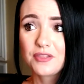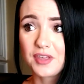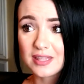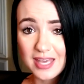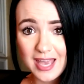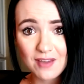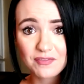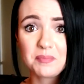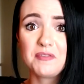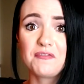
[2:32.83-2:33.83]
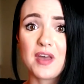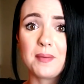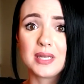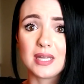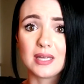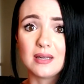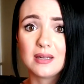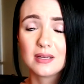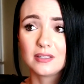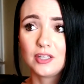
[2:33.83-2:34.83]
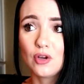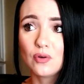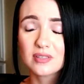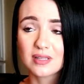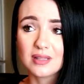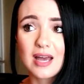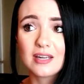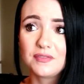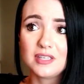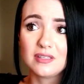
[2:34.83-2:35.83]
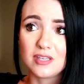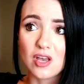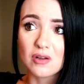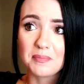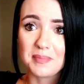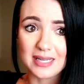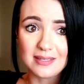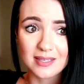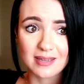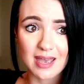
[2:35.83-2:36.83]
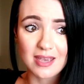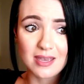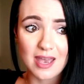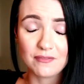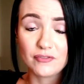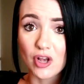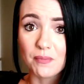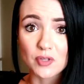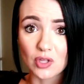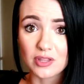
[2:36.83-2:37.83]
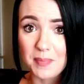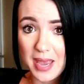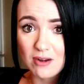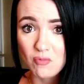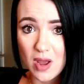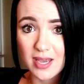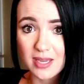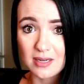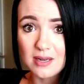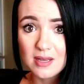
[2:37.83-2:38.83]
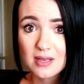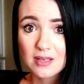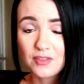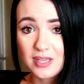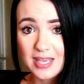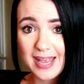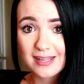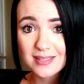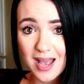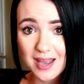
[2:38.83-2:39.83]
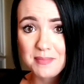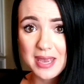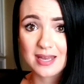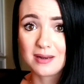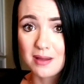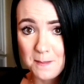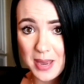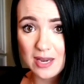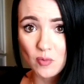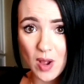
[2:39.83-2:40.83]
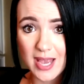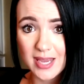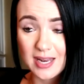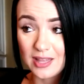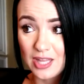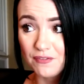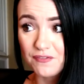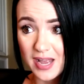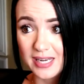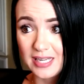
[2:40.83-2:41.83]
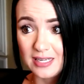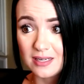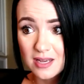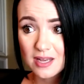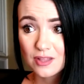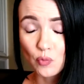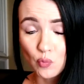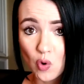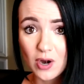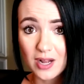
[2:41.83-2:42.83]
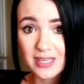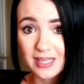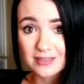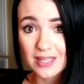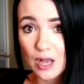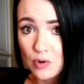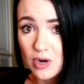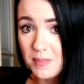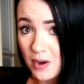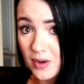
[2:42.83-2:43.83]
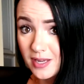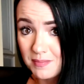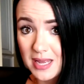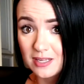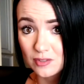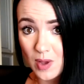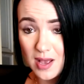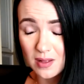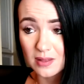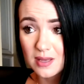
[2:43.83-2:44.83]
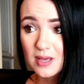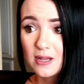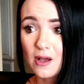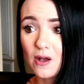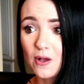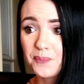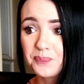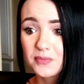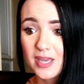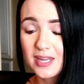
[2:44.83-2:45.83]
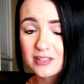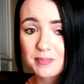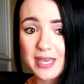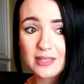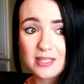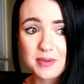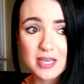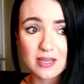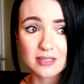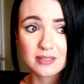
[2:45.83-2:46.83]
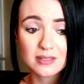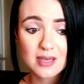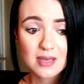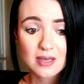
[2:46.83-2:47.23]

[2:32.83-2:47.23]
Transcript: think they have to be feminine, you know, because a lot of these young men today have jumped on the bandwagon, the anti-man bandwagon, and they're fighting the war against our American men as well. And it's mainly because